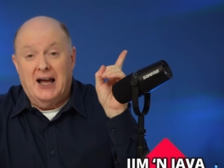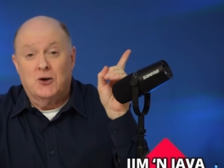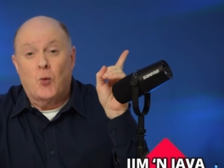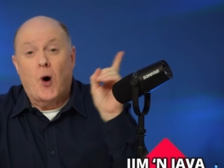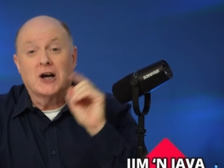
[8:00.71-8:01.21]

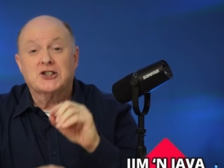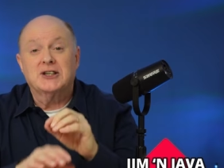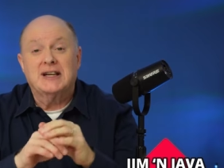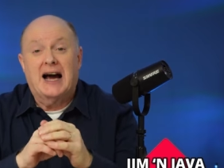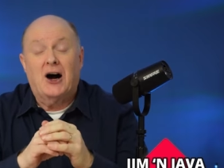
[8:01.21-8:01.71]
and watch
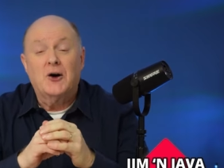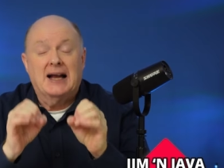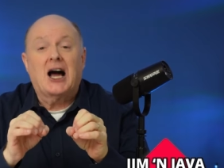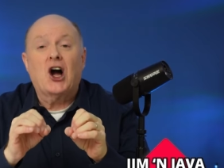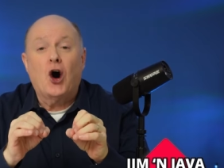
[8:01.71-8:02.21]
it now.
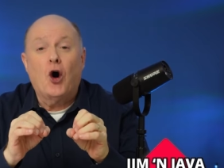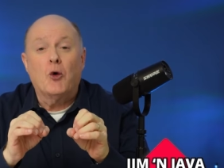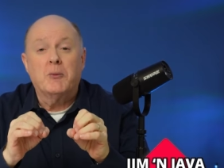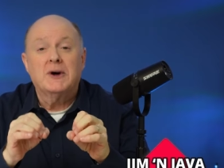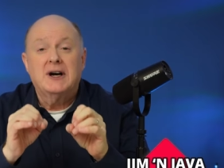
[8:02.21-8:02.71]
And I
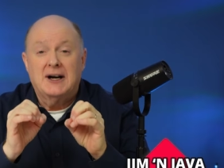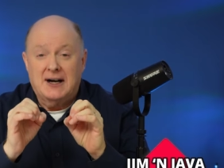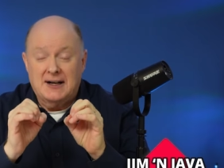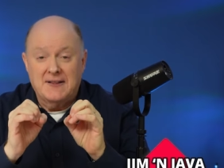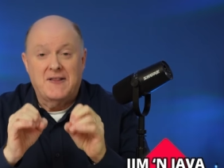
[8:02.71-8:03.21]
hope
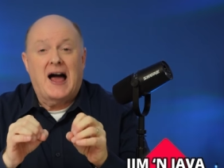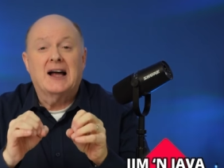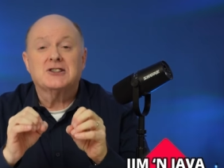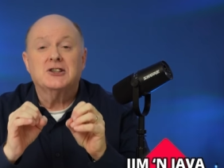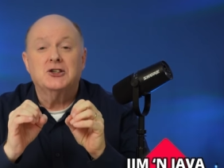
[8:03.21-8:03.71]

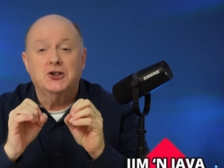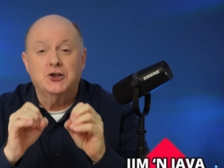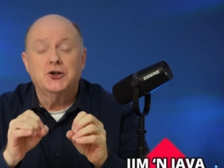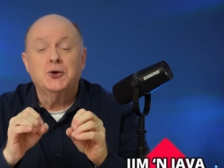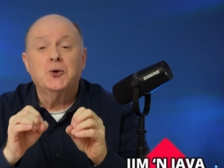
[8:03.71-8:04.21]
that
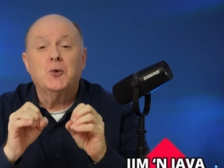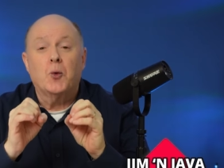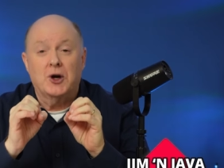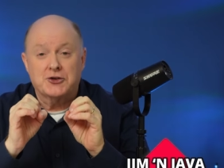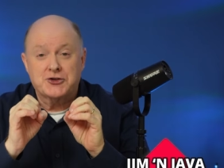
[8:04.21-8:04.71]
you
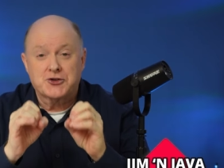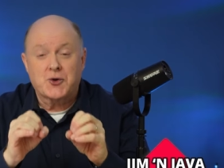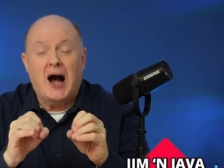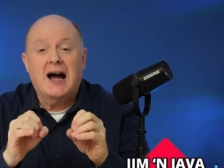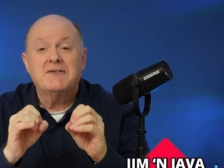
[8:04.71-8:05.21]
will
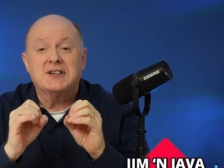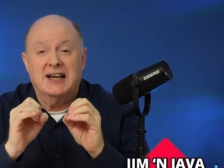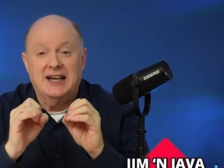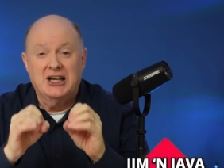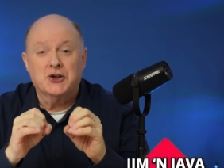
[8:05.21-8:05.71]
strive
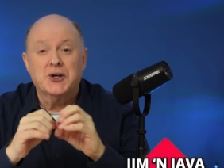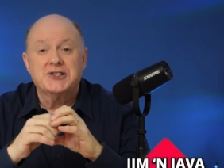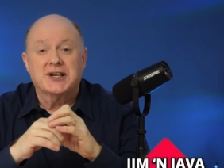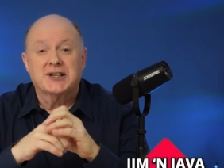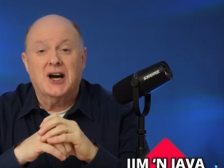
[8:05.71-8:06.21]
to
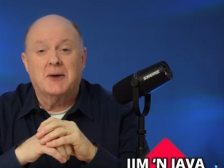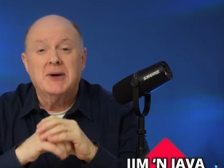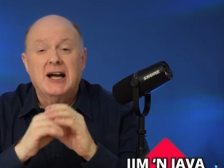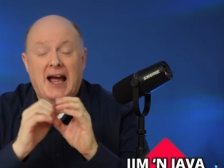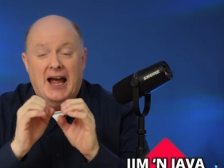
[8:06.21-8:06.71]
increase income
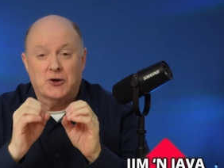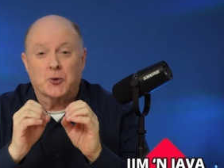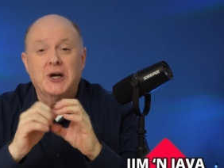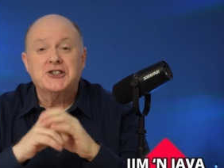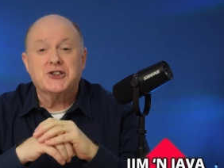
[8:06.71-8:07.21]
and
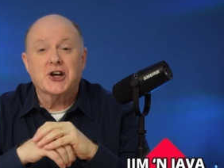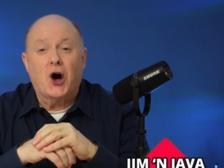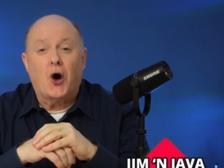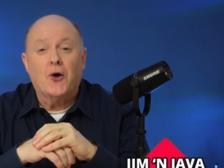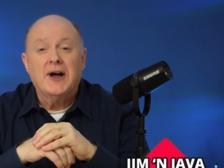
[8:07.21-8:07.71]
reach the
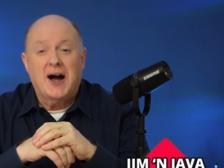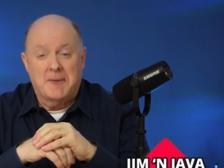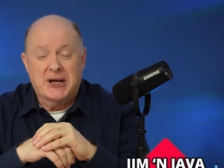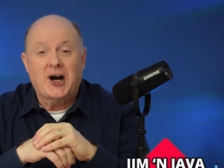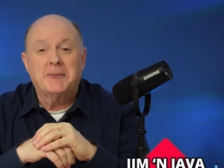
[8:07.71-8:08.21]
goal
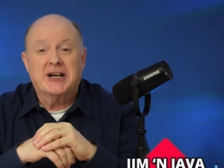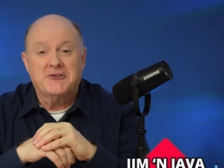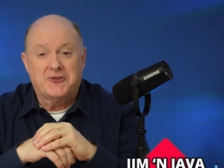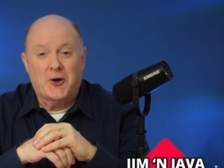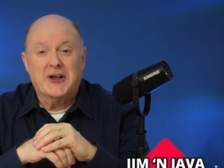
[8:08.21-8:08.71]
of becoming
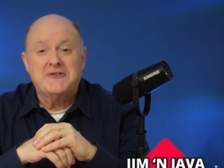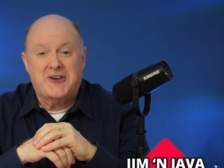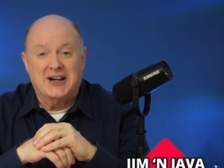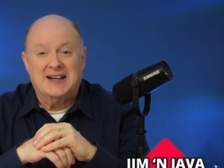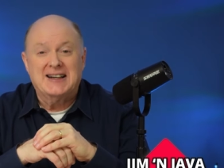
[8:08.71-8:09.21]
fully
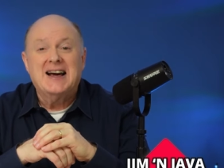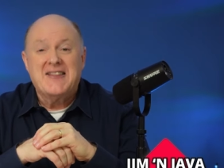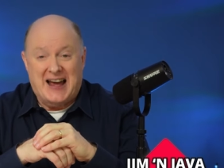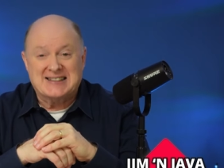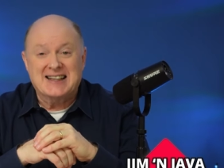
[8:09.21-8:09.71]
funded.
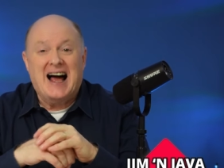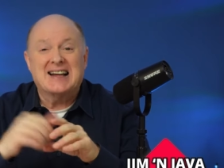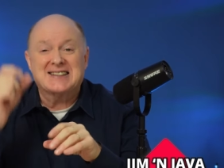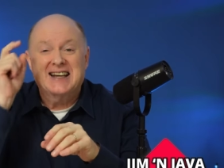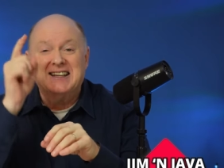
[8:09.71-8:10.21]
Thanks a
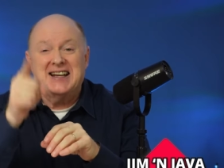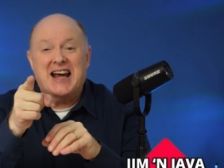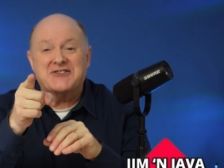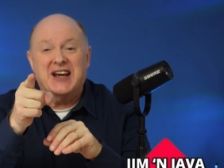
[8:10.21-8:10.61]
lot. See you in the next